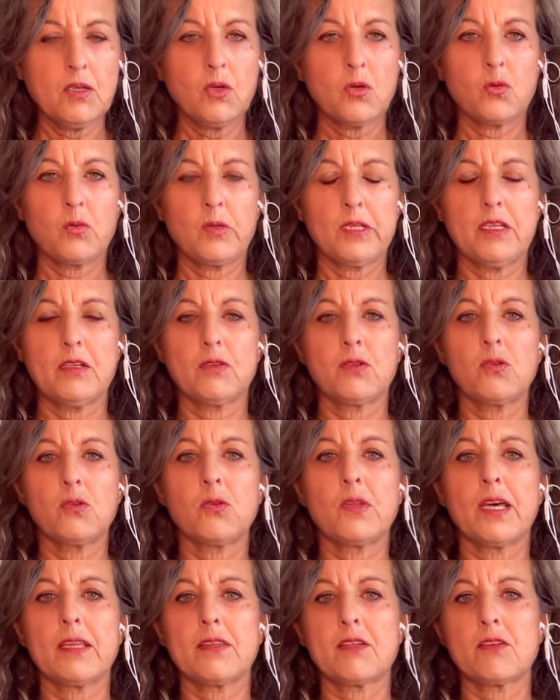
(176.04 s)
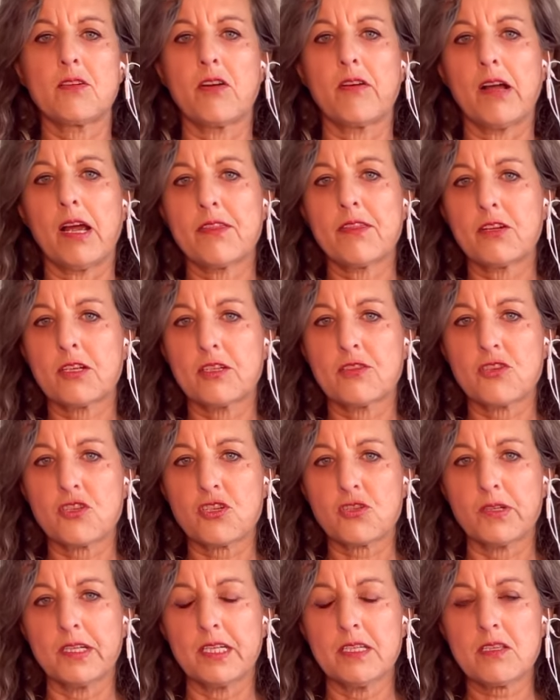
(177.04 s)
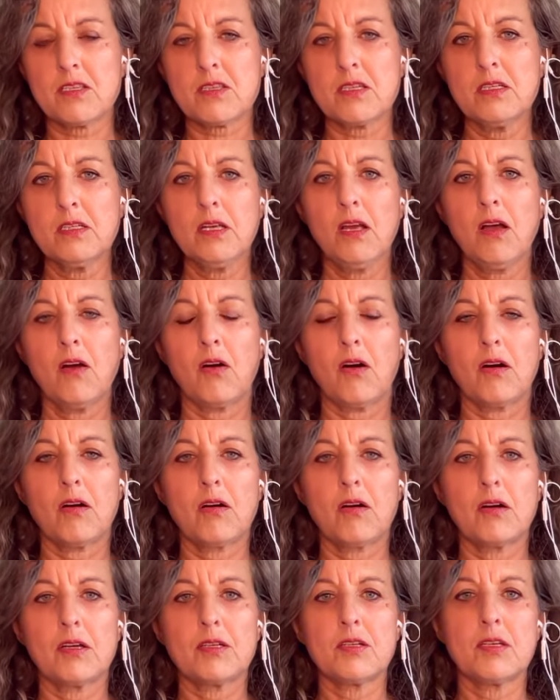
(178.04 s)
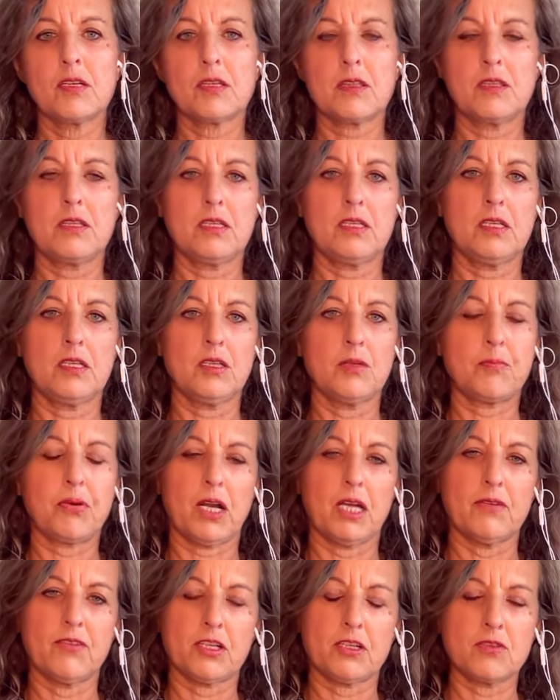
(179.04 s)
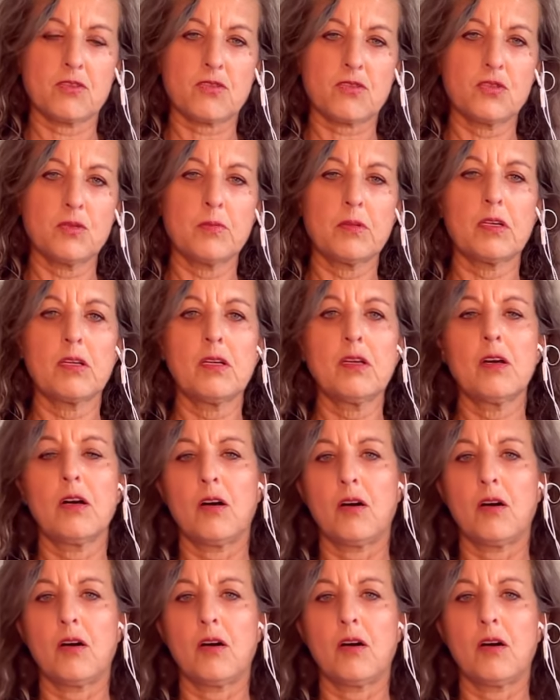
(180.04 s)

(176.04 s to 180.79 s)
We know that there are other constraints on the private consumer,